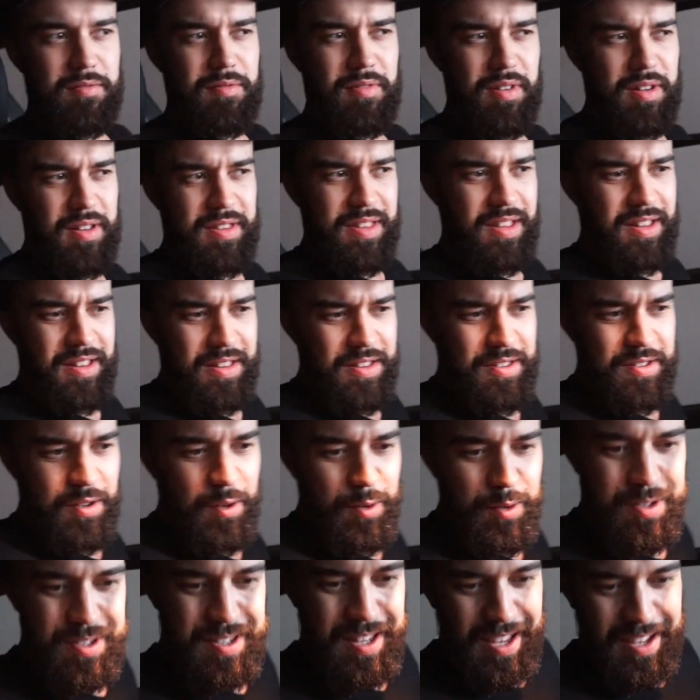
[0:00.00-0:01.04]
I think there's
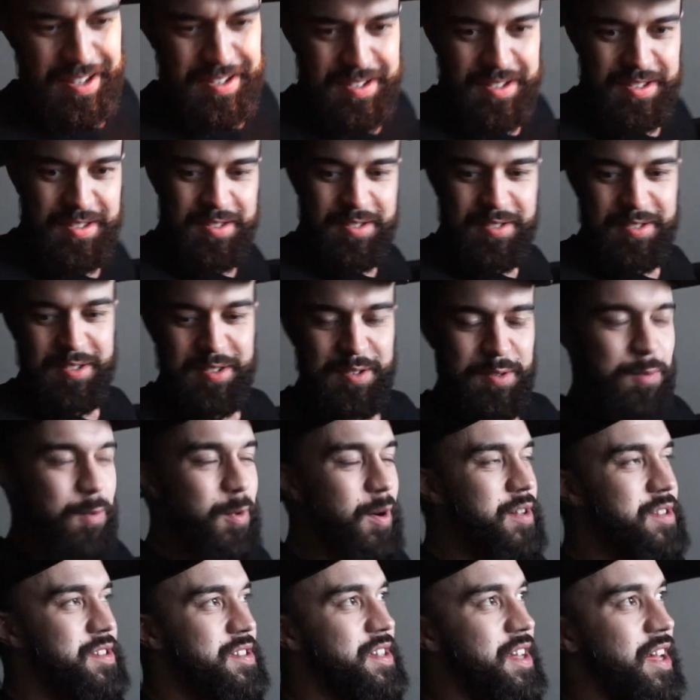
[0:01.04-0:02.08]
no stages, just
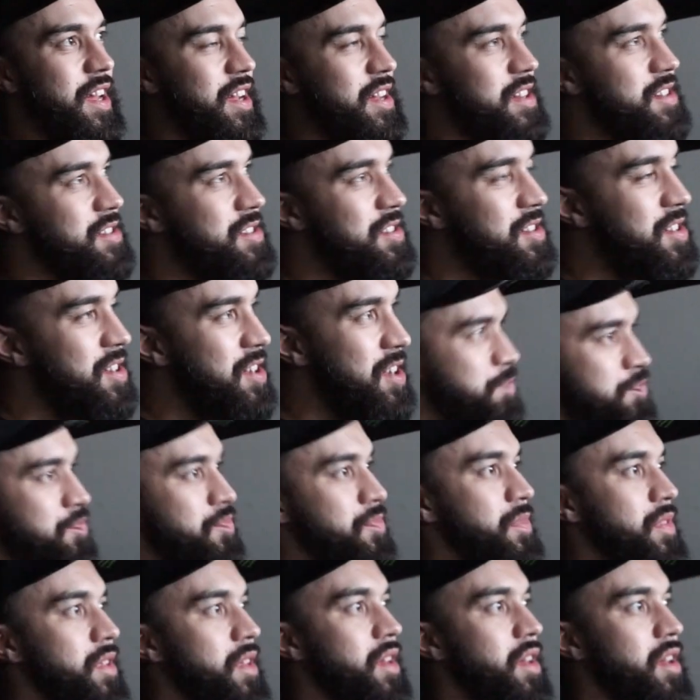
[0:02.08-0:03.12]
one stage.
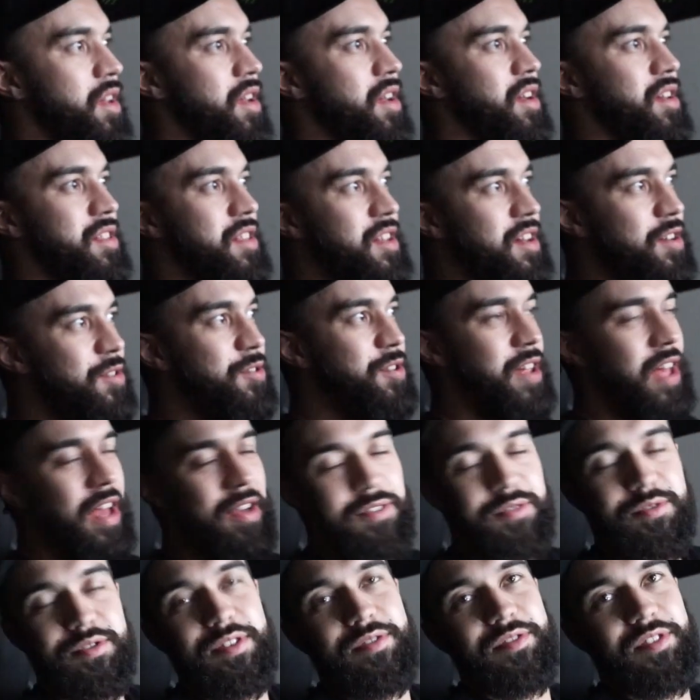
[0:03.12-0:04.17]
Literally
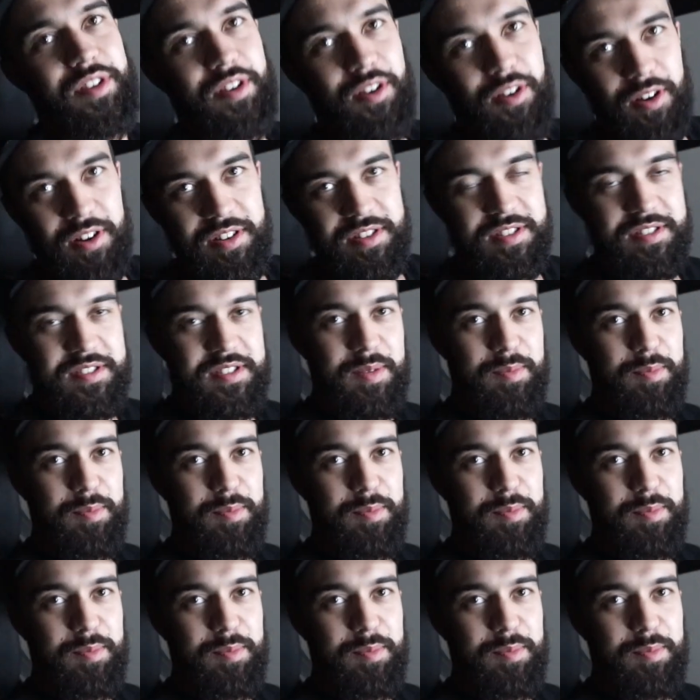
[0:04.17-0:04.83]
haven't driven the car since I